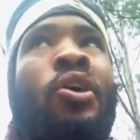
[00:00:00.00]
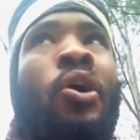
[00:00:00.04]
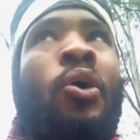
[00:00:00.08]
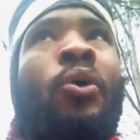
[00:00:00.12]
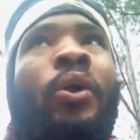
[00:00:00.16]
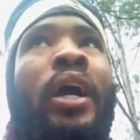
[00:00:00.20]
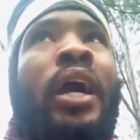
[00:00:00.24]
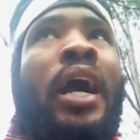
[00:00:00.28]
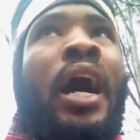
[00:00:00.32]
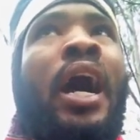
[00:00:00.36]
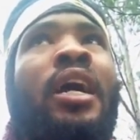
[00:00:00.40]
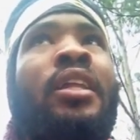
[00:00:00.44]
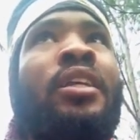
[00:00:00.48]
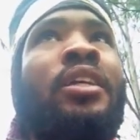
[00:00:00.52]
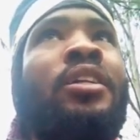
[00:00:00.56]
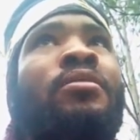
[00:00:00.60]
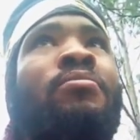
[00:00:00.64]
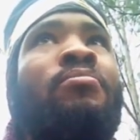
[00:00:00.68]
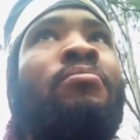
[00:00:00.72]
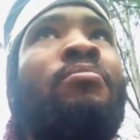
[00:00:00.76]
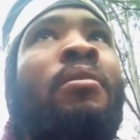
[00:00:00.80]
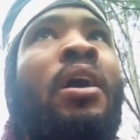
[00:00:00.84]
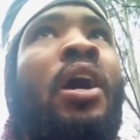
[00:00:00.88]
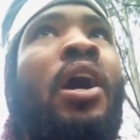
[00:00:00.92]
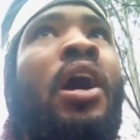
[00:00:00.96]
go to college,
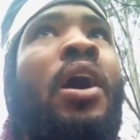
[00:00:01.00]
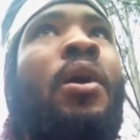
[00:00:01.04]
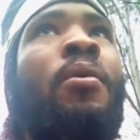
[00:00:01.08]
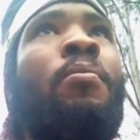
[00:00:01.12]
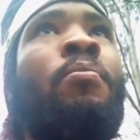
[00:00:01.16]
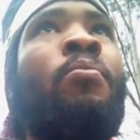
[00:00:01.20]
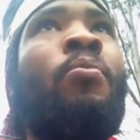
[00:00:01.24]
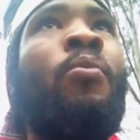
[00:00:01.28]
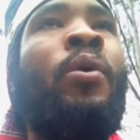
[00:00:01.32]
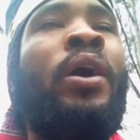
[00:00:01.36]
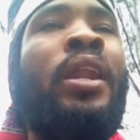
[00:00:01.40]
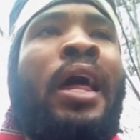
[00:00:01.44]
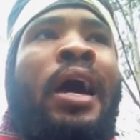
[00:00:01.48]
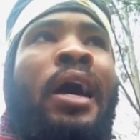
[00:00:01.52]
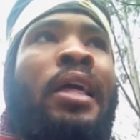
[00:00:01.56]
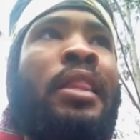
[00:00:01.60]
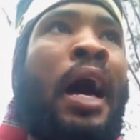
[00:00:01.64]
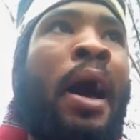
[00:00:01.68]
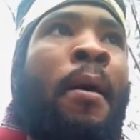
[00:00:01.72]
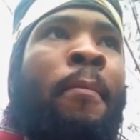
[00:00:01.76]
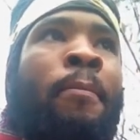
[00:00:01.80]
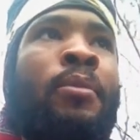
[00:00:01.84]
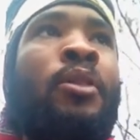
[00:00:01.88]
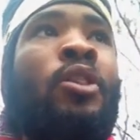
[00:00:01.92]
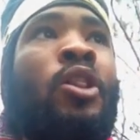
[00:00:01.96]
Mom, when
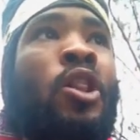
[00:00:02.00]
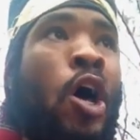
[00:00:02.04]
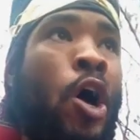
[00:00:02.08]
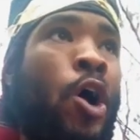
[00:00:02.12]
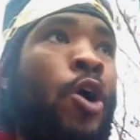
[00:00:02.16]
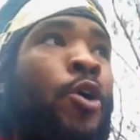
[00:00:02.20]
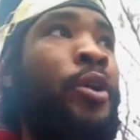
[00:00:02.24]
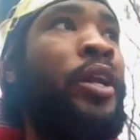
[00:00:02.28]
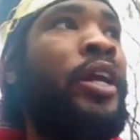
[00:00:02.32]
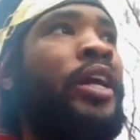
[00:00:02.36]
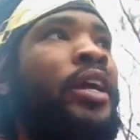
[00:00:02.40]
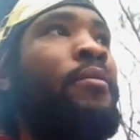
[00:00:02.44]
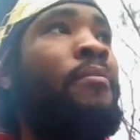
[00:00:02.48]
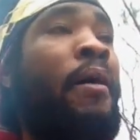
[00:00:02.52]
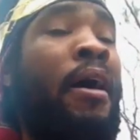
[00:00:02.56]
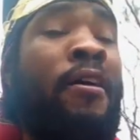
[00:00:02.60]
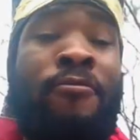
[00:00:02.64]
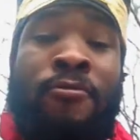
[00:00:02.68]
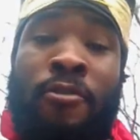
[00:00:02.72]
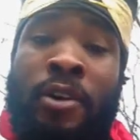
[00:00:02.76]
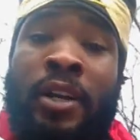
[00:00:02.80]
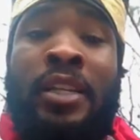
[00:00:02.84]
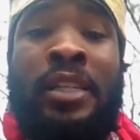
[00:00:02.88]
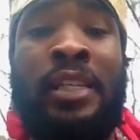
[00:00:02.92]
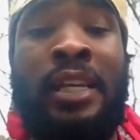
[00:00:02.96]
I'm learning. My
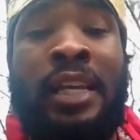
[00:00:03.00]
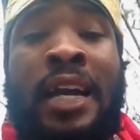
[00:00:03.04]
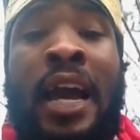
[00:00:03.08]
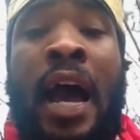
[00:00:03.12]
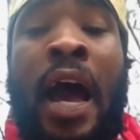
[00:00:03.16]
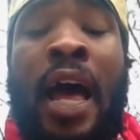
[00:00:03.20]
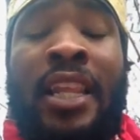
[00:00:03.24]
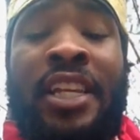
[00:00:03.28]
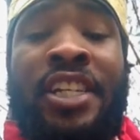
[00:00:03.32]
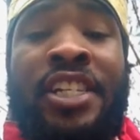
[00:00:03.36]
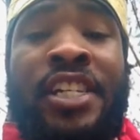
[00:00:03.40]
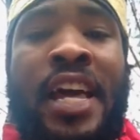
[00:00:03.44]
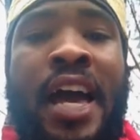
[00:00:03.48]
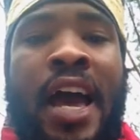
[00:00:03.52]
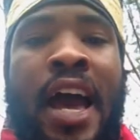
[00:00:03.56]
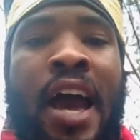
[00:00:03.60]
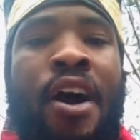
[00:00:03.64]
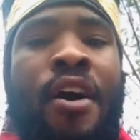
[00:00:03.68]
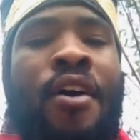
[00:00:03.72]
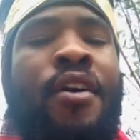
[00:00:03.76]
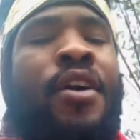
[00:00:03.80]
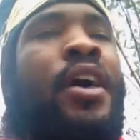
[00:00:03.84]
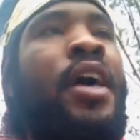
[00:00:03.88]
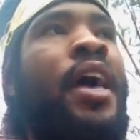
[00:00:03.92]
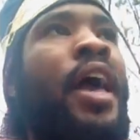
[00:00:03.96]
friend is in college
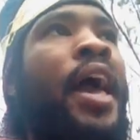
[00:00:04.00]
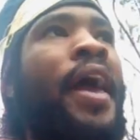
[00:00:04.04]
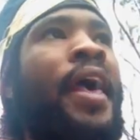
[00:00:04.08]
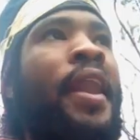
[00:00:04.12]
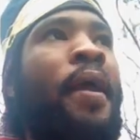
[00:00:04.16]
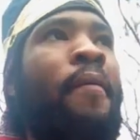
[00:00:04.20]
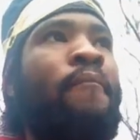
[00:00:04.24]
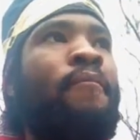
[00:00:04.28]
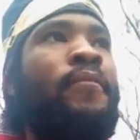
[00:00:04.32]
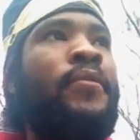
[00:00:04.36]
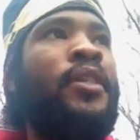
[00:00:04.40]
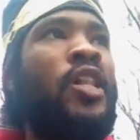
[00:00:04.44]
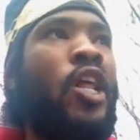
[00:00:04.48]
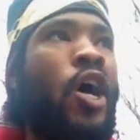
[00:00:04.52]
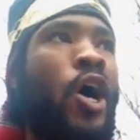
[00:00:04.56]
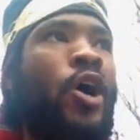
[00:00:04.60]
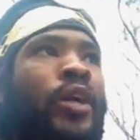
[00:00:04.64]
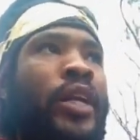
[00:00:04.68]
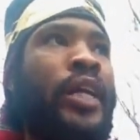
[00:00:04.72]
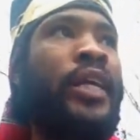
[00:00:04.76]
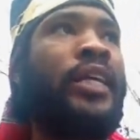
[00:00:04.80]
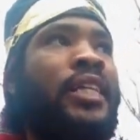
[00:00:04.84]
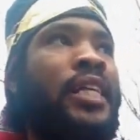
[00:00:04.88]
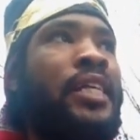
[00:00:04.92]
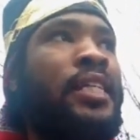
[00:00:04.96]
now, and I'm
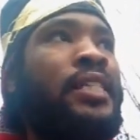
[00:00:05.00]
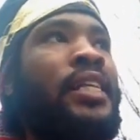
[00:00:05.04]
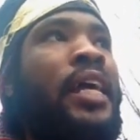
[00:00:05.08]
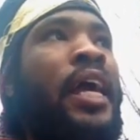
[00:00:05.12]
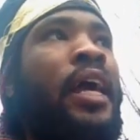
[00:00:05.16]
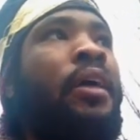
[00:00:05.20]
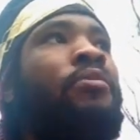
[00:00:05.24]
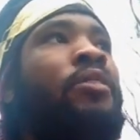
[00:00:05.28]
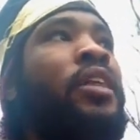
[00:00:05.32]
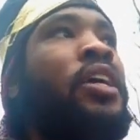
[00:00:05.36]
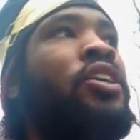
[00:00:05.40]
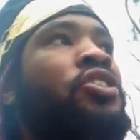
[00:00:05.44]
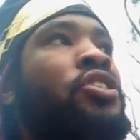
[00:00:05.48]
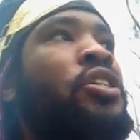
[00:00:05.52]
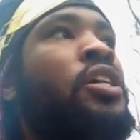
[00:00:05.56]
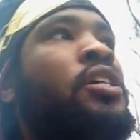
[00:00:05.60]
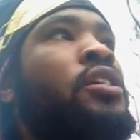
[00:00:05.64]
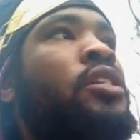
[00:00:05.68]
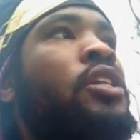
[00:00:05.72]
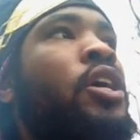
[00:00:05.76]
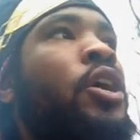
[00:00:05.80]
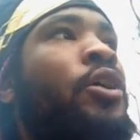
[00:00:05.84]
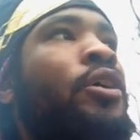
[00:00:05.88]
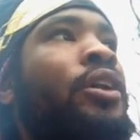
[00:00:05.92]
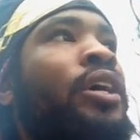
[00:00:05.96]
learning the same thing she's
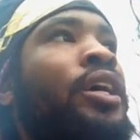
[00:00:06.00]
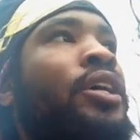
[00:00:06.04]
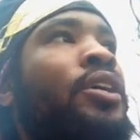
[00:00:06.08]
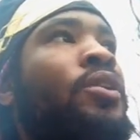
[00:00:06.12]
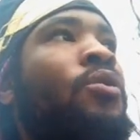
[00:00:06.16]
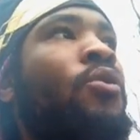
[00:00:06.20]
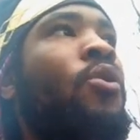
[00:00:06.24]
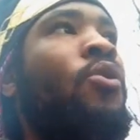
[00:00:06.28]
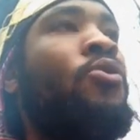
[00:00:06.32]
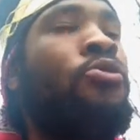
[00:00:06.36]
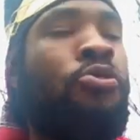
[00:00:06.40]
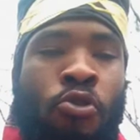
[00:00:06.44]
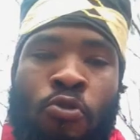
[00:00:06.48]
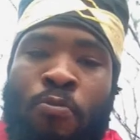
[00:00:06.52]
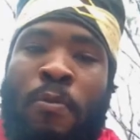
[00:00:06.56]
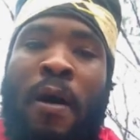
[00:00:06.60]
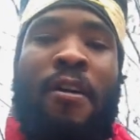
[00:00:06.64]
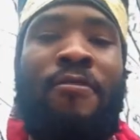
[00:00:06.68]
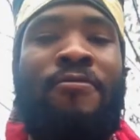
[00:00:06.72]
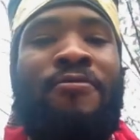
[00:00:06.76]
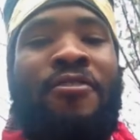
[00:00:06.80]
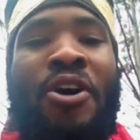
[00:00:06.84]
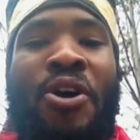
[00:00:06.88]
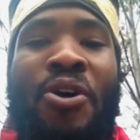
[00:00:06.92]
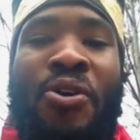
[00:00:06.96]
learning through my
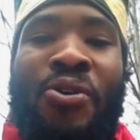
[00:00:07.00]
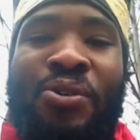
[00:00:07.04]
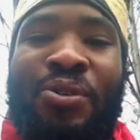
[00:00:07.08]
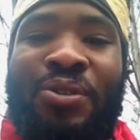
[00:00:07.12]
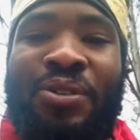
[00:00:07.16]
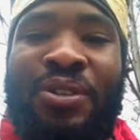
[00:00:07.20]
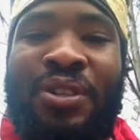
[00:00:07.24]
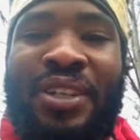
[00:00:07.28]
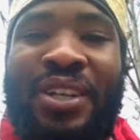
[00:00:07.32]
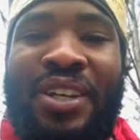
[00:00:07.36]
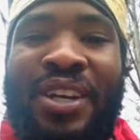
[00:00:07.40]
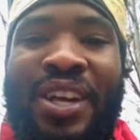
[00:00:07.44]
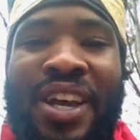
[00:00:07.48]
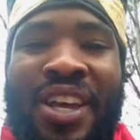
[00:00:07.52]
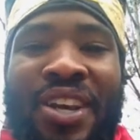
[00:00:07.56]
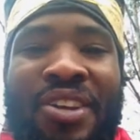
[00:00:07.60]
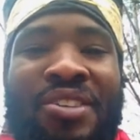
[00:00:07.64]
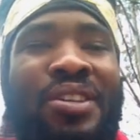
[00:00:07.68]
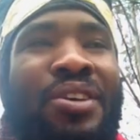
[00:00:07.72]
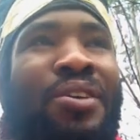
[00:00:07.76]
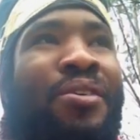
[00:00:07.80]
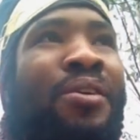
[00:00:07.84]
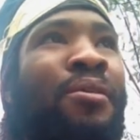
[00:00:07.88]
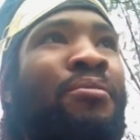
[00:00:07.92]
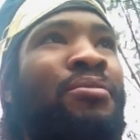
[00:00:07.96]
phone. You
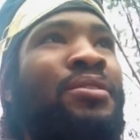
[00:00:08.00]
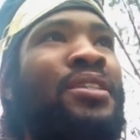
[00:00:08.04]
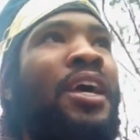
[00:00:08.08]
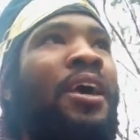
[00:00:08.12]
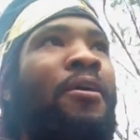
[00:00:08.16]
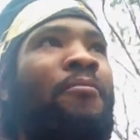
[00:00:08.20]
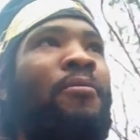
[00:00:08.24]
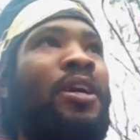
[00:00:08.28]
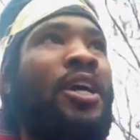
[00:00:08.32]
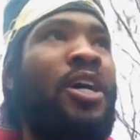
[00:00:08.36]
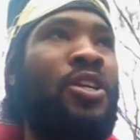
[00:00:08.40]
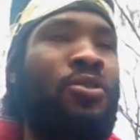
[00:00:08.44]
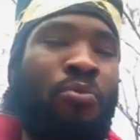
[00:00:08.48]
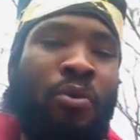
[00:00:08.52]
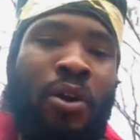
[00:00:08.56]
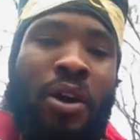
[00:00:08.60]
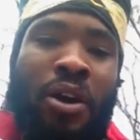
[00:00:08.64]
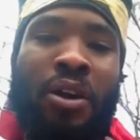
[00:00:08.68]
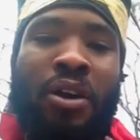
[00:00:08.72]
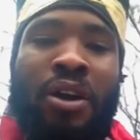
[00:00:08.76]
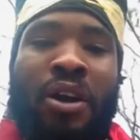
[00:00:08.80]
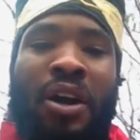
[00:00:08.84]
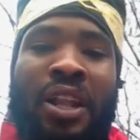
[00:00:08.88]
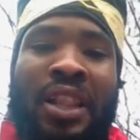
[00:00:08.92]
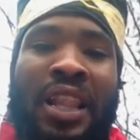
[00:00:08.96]
see what I'm saying? Because
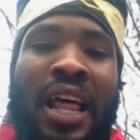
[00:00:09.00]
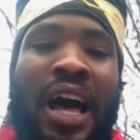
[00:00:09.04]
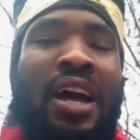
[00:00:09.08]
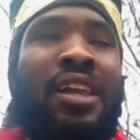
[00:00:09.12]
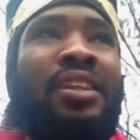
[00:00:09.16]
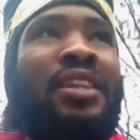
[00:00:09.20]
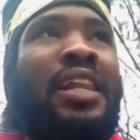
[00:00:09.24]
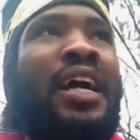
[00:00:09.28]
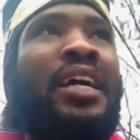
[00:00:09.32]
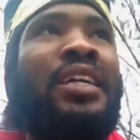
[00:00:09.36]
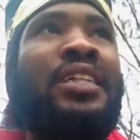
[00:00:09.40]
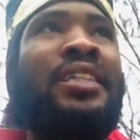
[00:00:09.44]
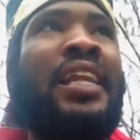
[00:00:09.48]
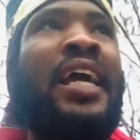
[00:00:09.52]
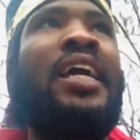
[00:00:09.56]
we're a lot like